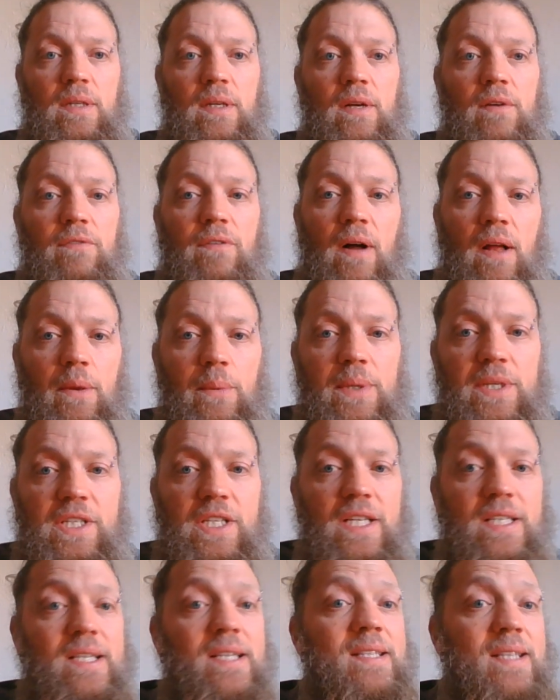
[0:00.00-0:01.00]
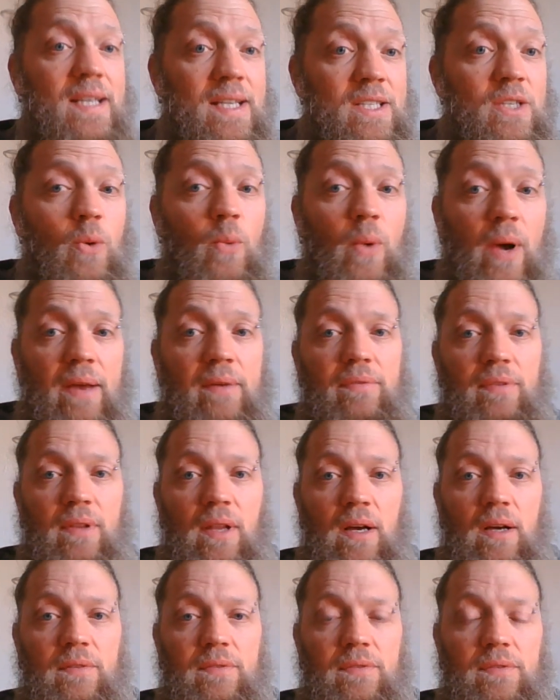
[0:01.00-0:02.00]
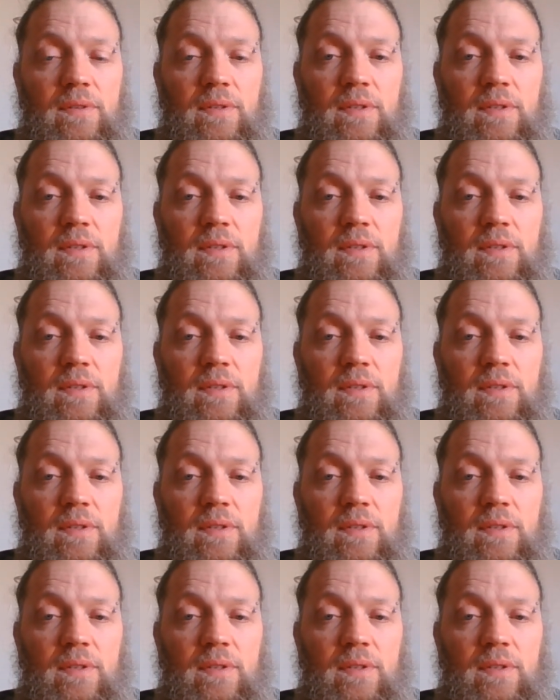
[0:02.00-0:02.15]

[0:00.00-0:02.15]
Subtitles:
Following Jesus is a way of love.